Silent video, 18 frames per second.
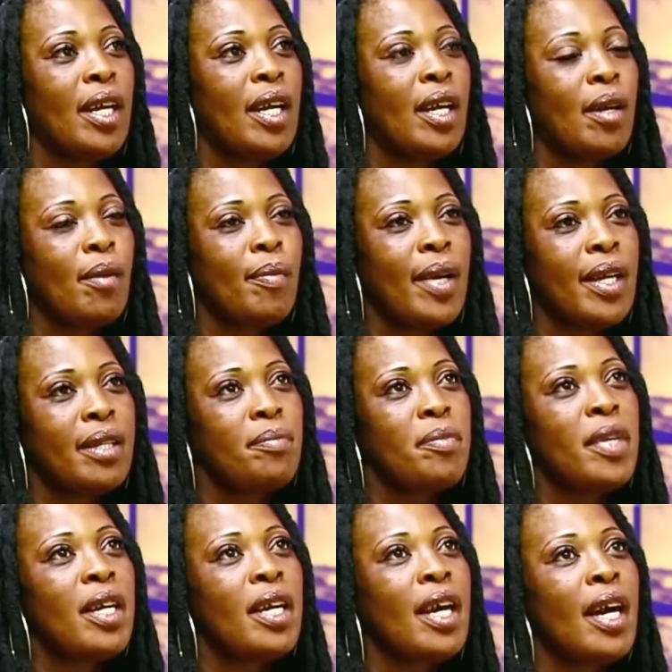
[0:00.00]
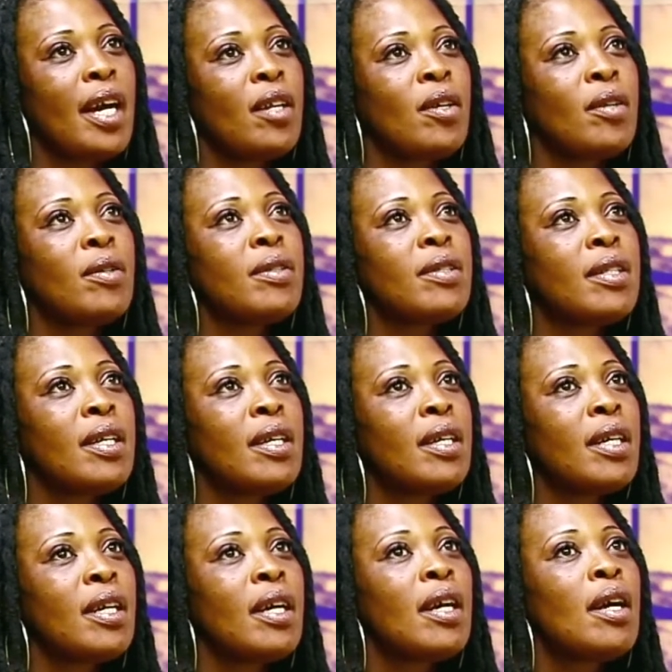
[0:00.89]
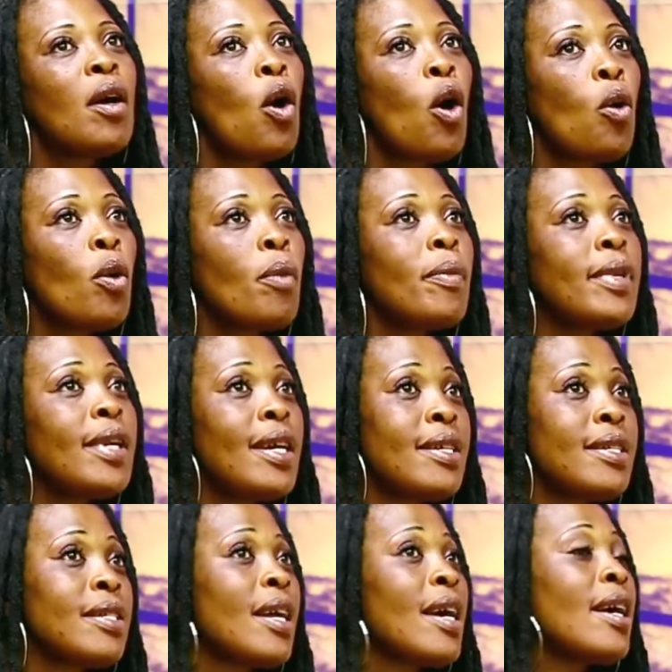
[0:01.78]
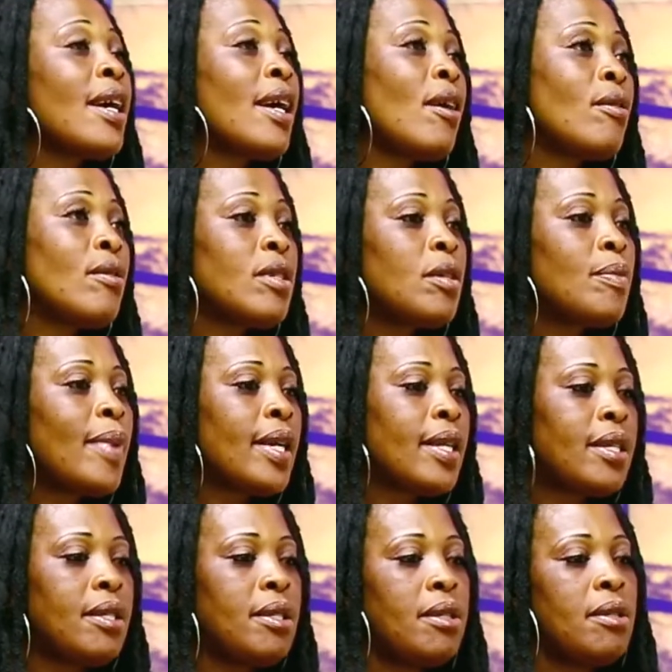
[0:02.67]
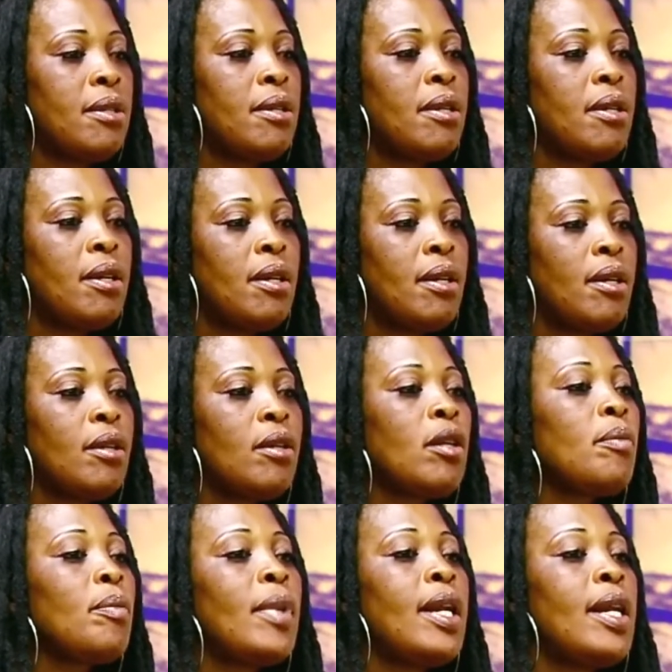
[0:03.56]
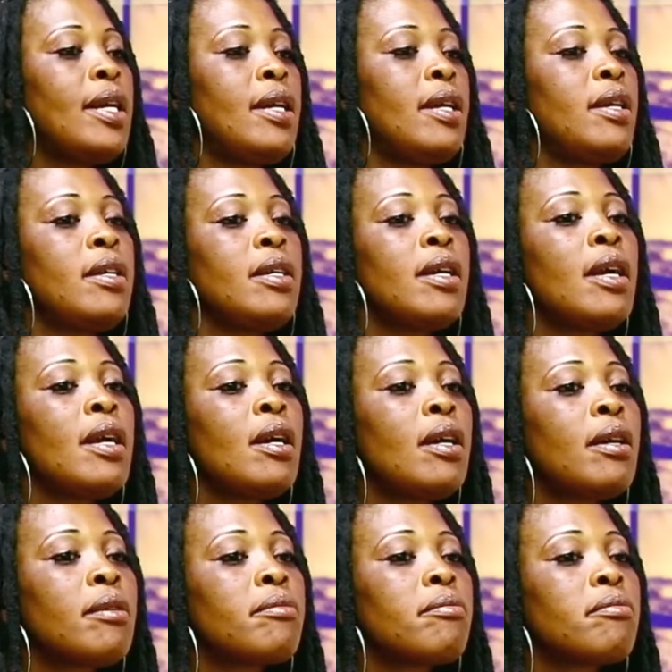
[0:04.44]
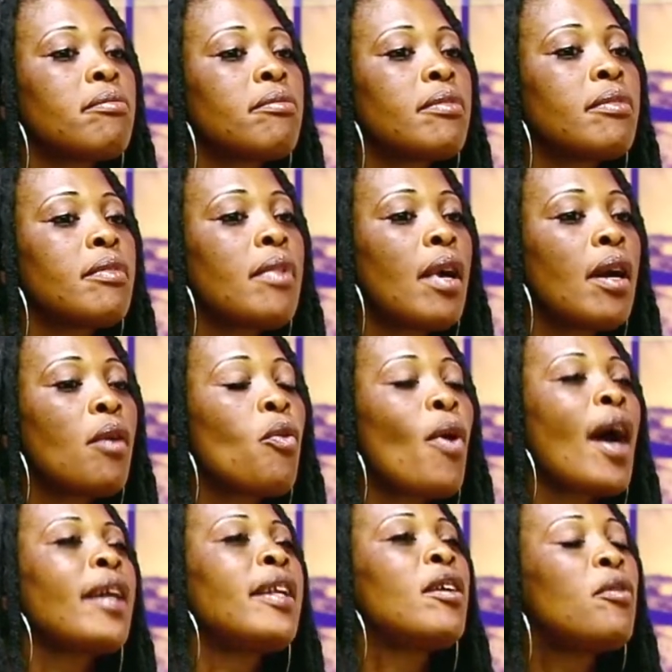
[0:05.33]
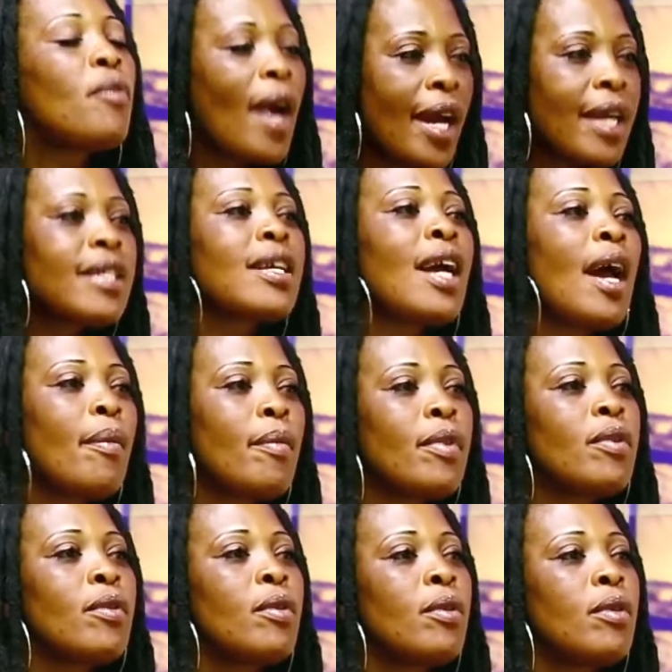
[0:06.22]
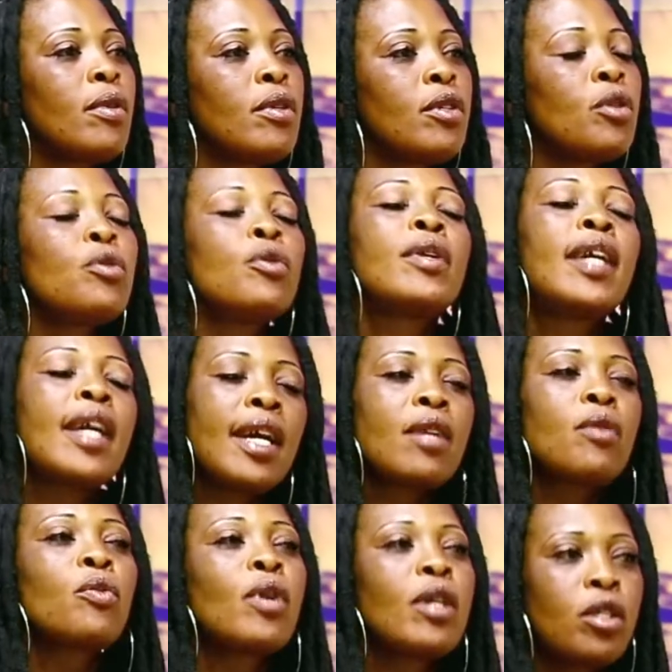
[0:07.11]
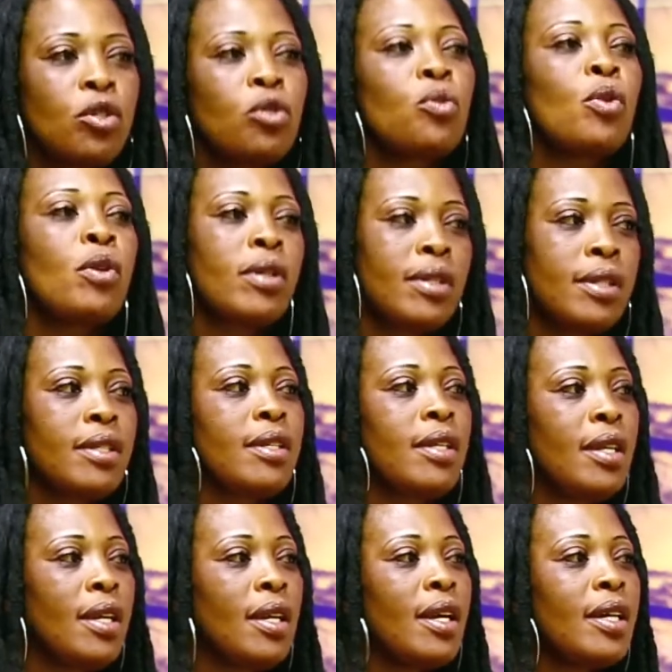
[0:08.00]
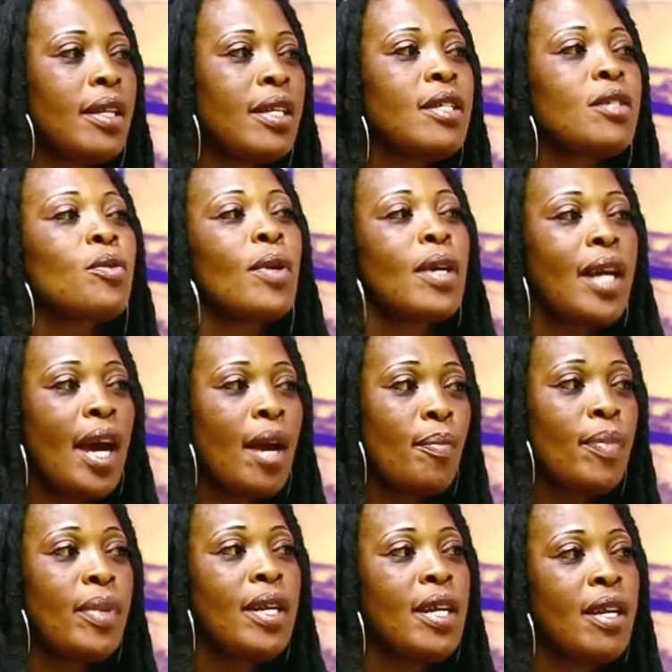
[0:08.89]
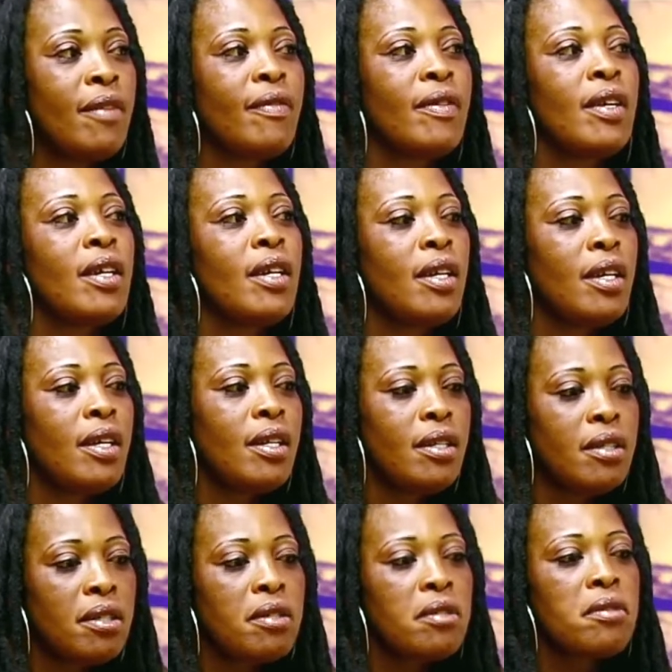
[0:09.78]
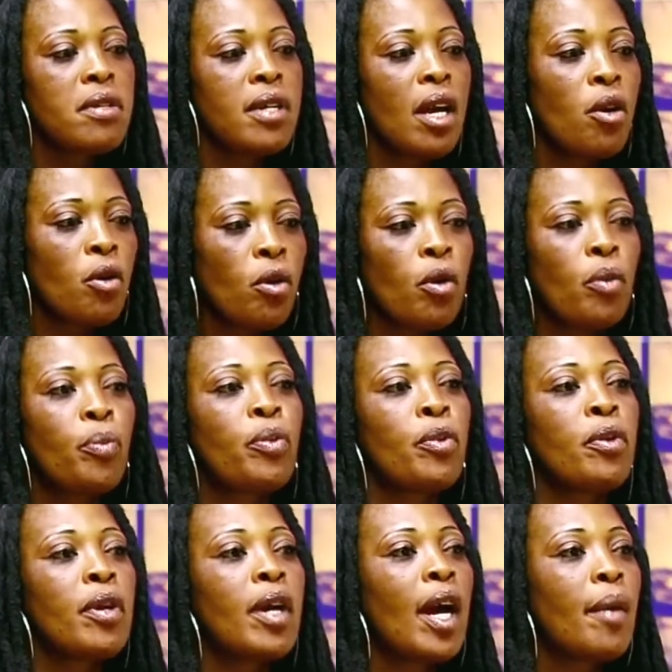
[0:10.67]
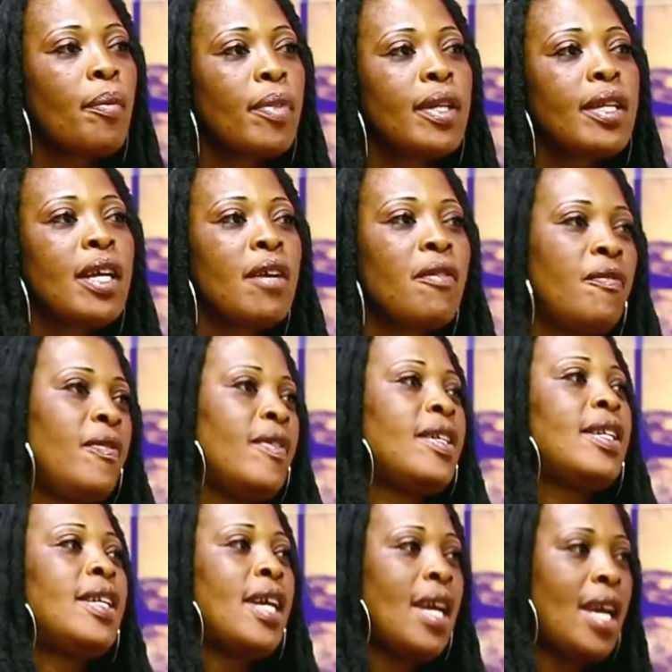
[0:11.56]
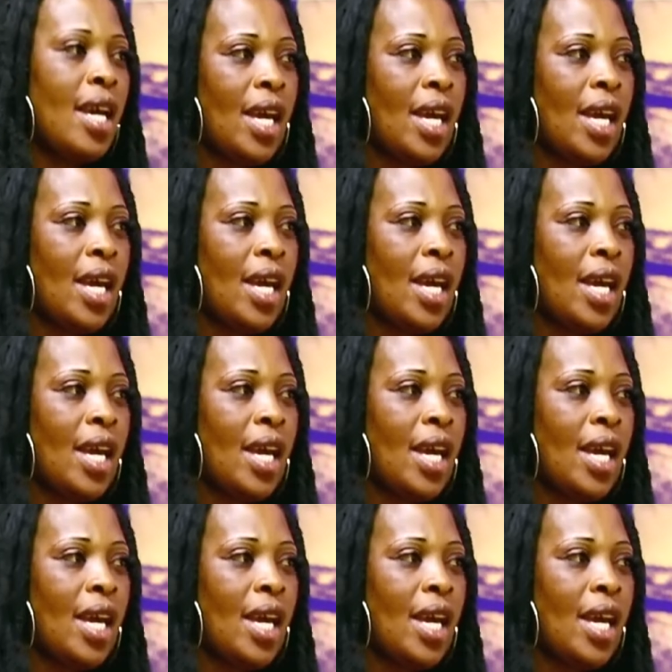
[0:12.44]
But me, I don't think a woman is car count, but normally, yeah, at the right time, you know, you gain what you want. Okay. This is what I believe. In your program, been a few days.